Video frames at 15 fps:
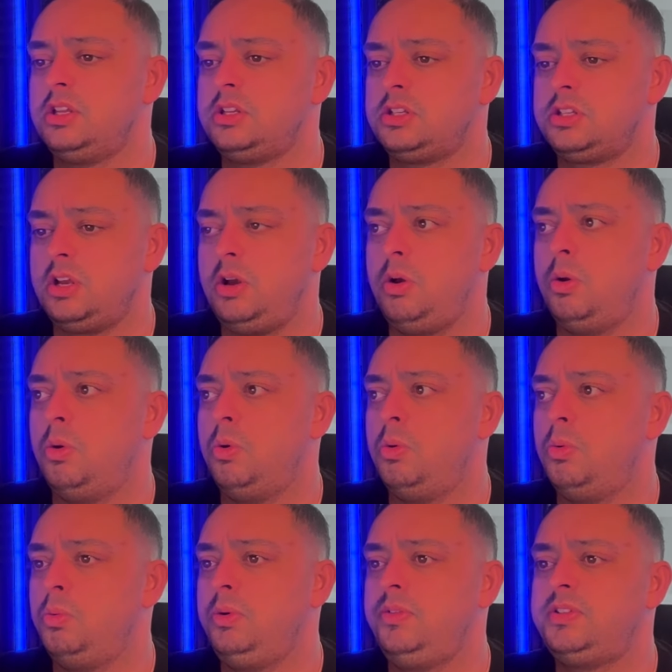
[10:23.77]

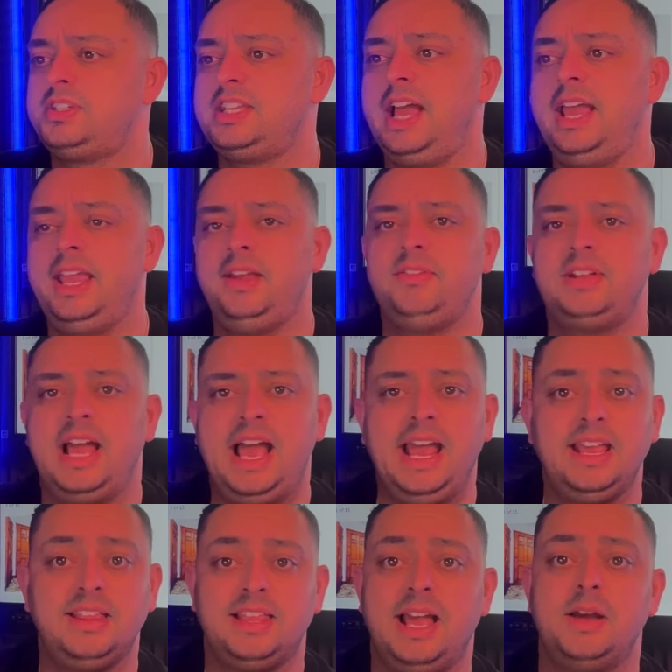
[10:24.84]
So we've saved
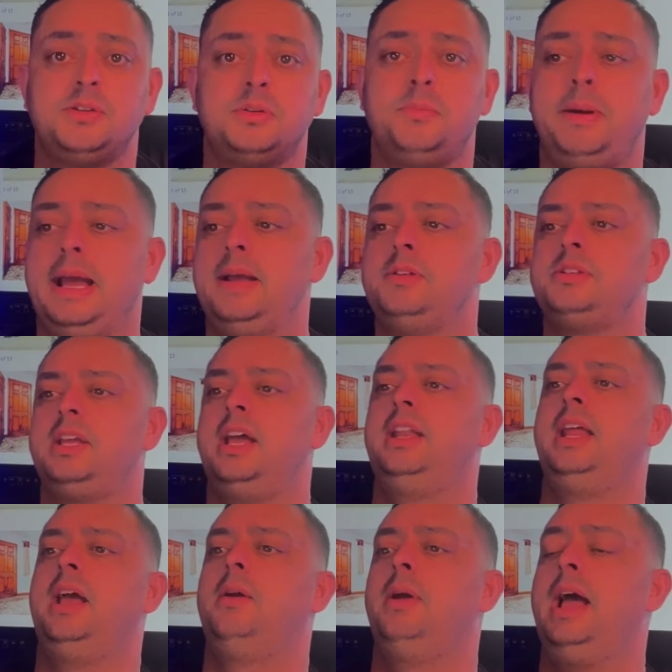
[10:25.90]
£8,000 there.
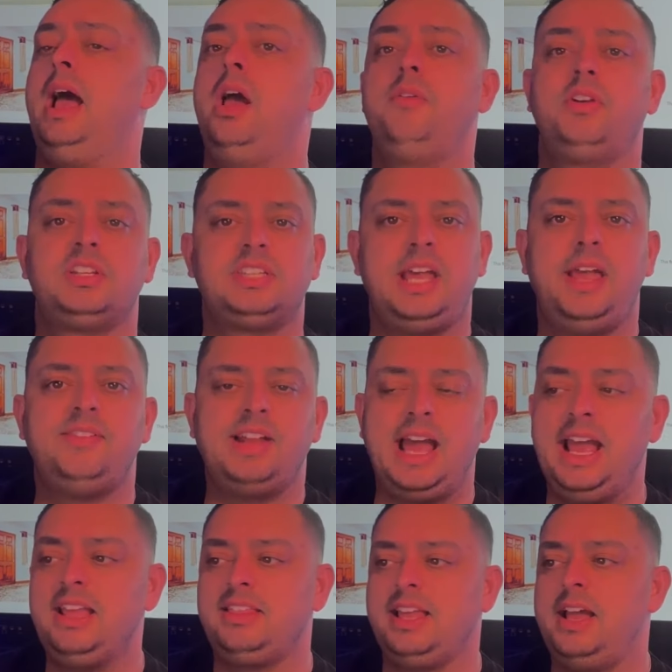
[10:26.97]
Now, how have I saved
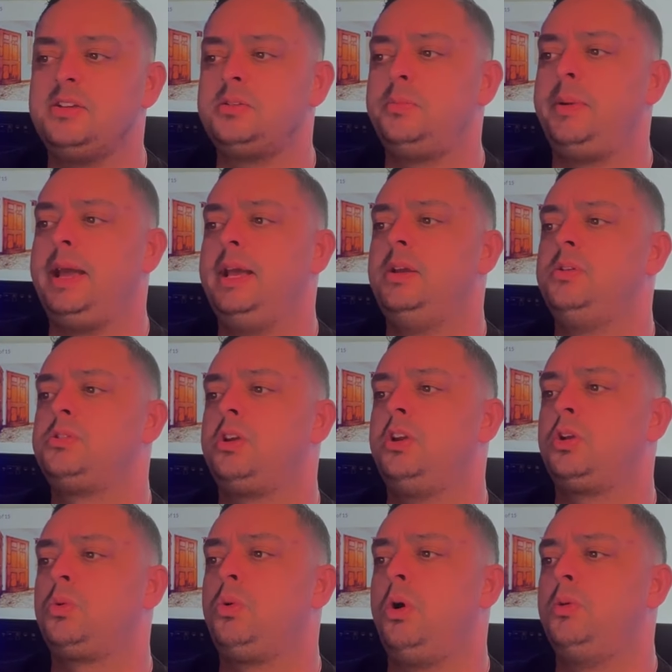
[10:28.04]
£8,000 on a
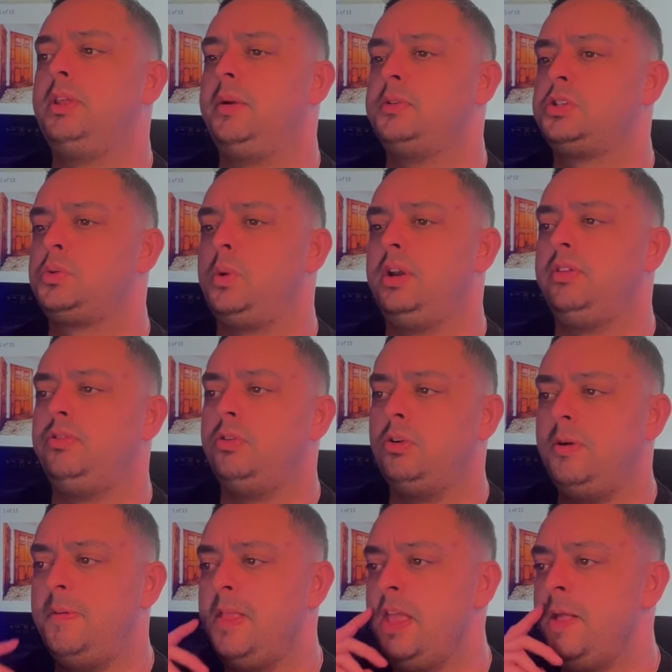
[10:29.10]
quote that was £24,000?
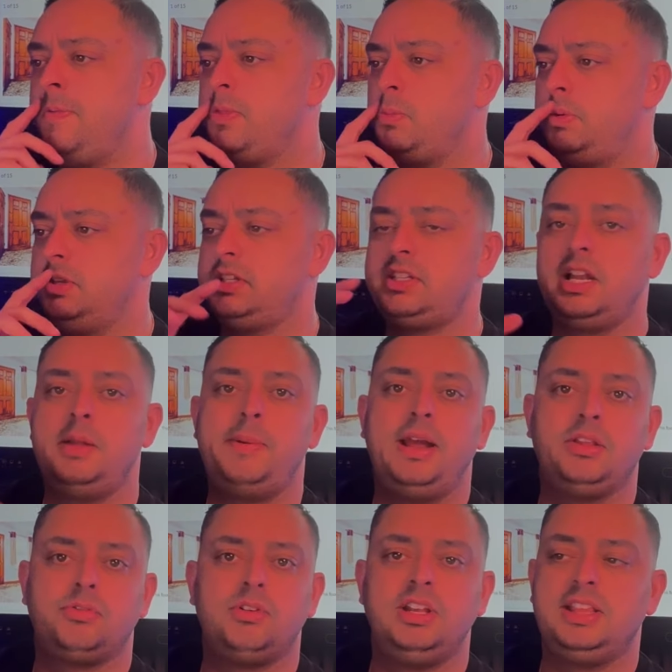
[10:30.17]
Well, there's still
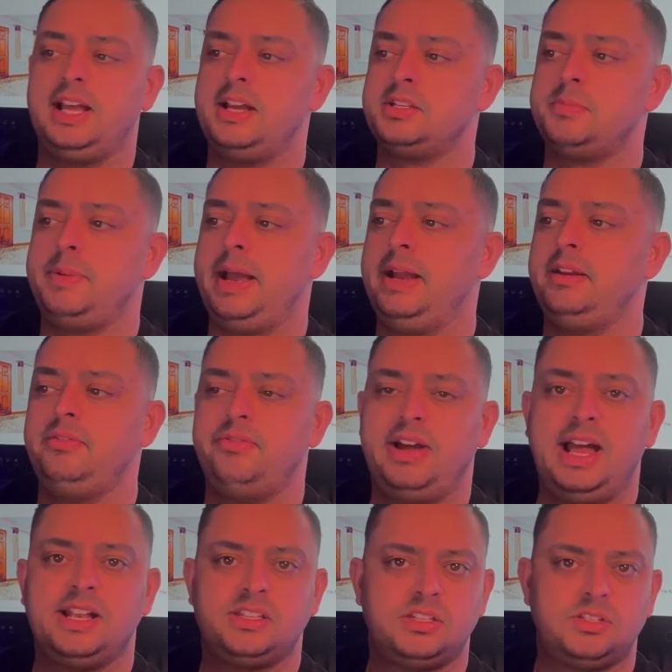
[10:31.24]
about £3,000 in
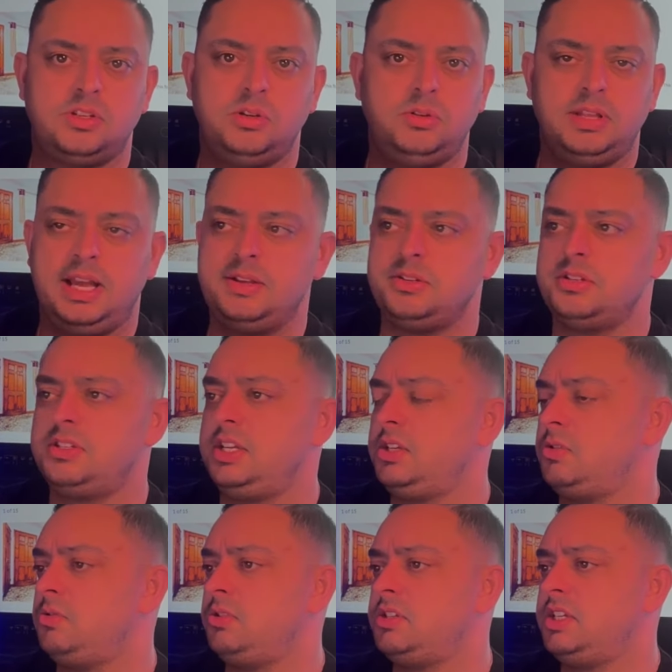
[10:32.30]
VAT,
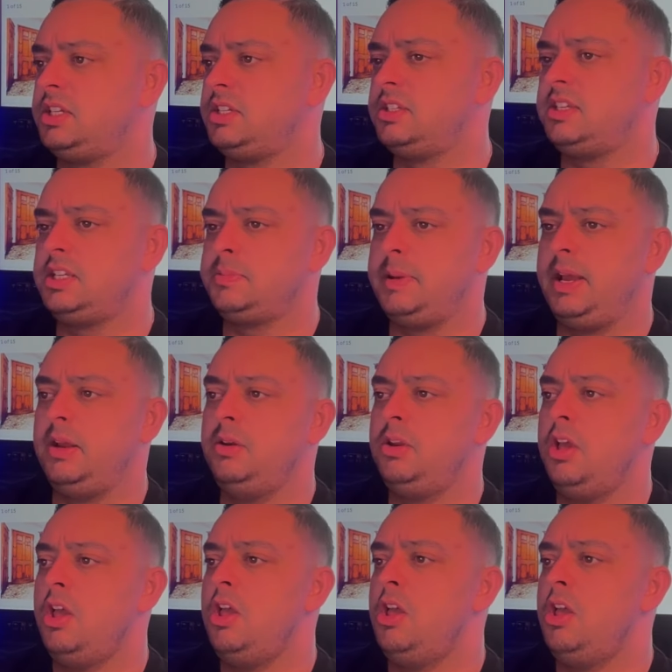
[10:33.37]
£2,666.